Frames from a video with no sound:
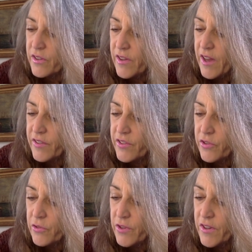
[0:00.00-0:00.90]

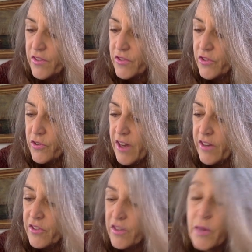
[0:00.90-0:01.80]
classical reason to
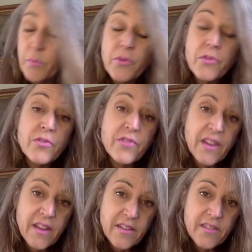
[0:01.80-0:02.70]
actually improve
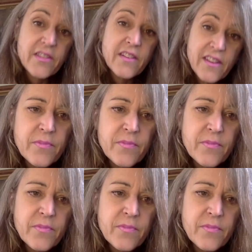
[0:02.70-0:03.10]
things.